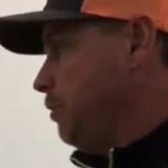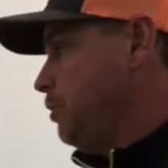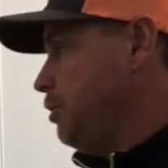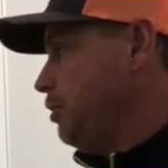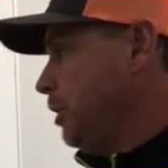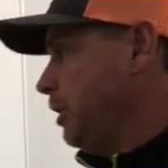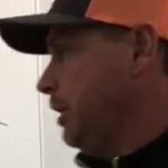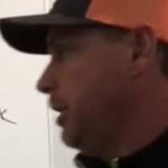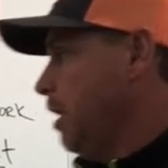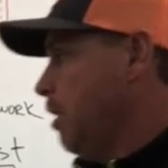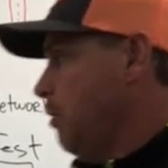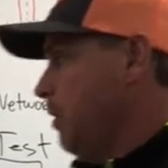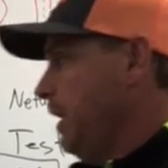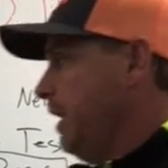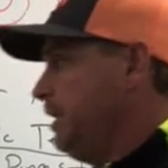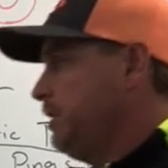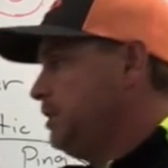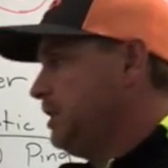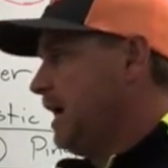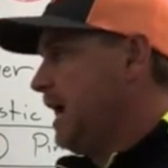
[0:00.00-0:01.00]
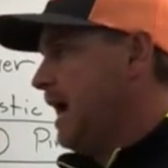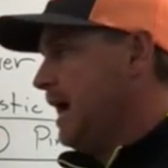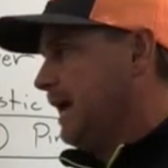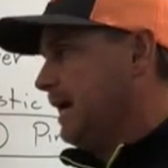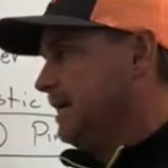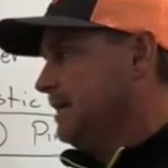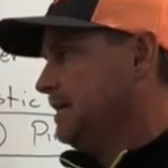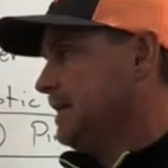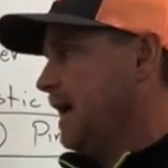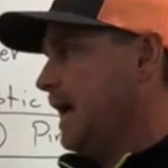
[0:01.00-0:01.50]
You can go in and check
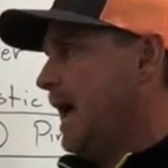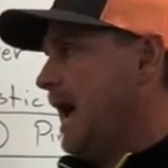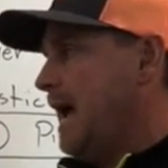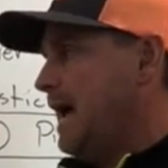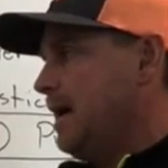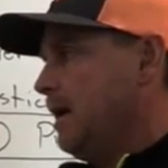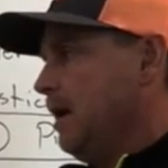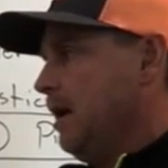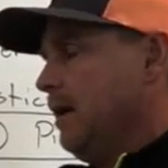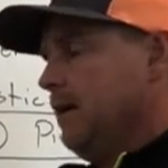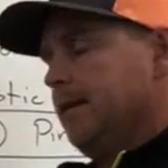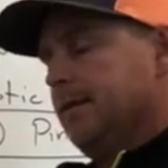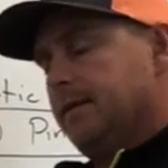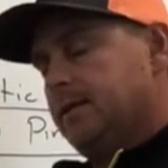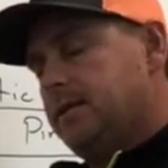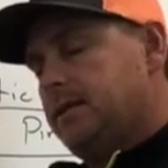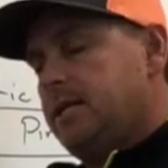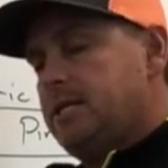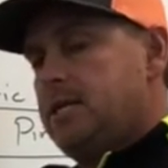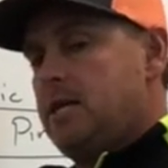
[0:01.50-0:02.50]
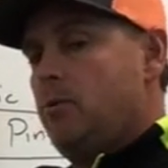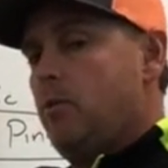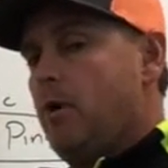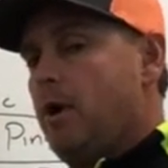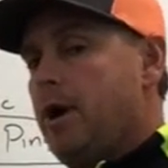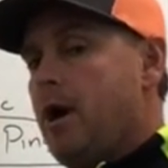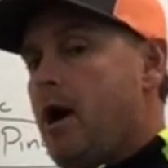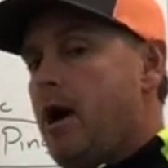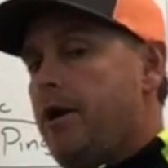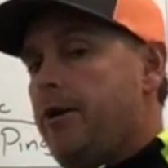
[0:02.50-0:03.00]
and say, hey, the
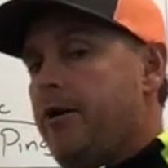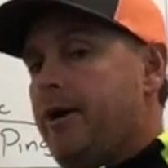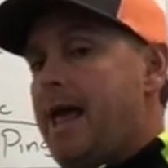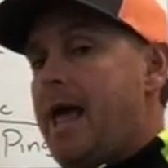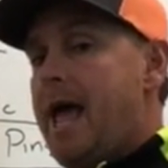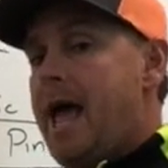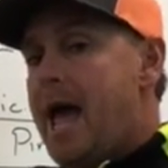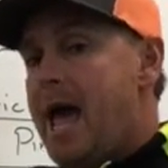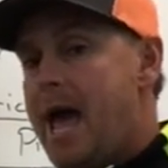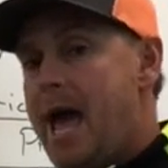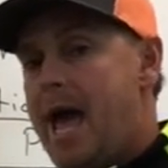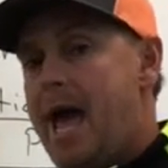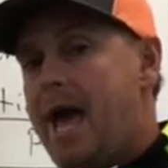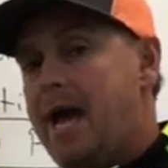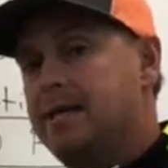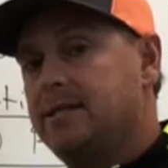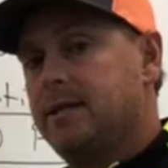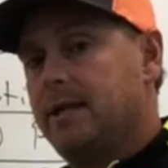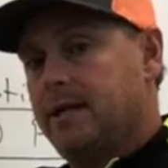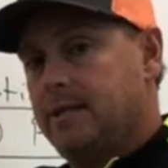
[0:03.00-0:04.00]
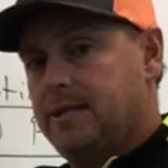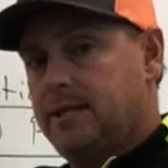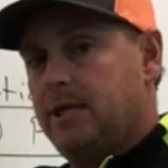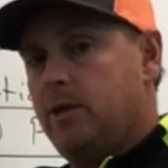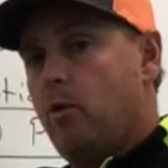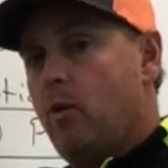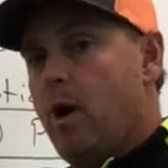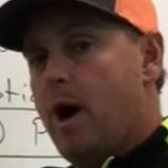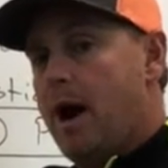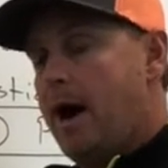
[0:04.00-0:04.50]
CT100 has a
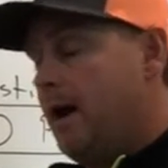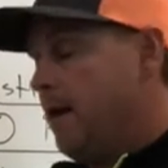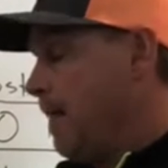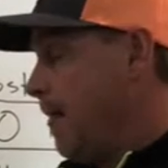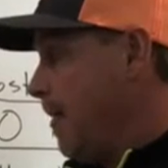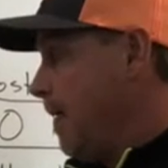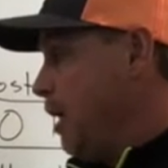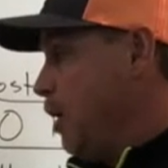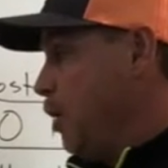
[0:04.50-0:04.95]
C-wire,